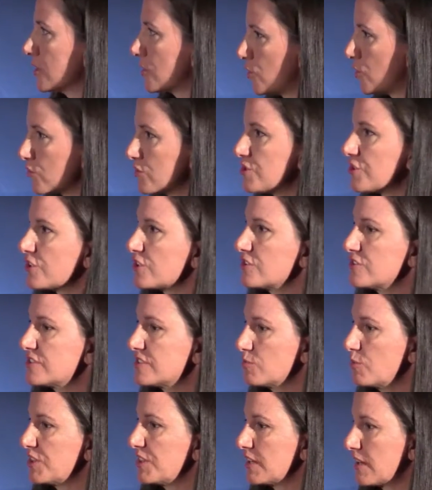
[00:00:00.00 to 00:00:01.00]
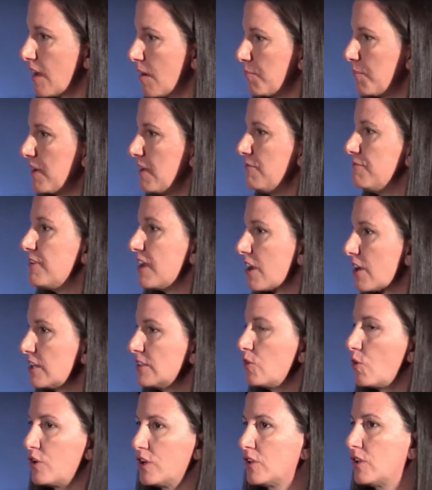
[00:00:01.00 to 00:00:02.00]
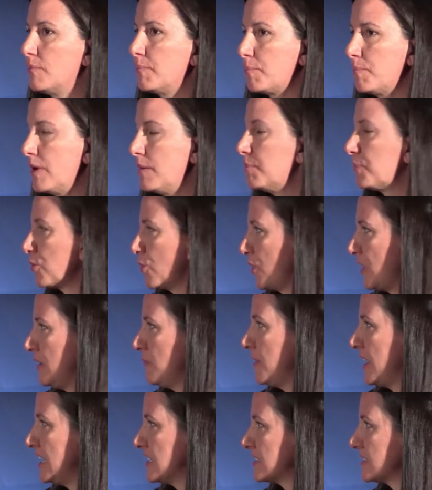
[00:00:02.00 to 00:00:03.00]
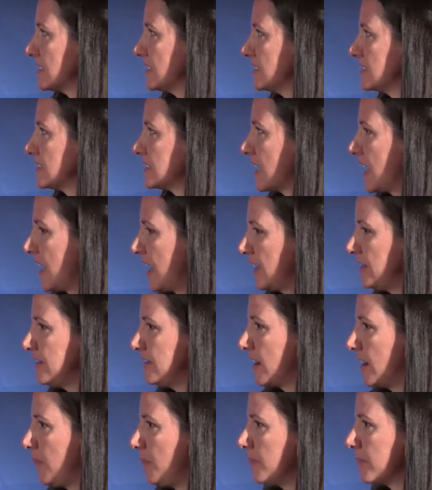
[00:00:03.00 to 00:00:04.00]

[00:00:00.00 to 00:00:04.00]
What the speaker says: cultures with the company, very loyal employee bases, and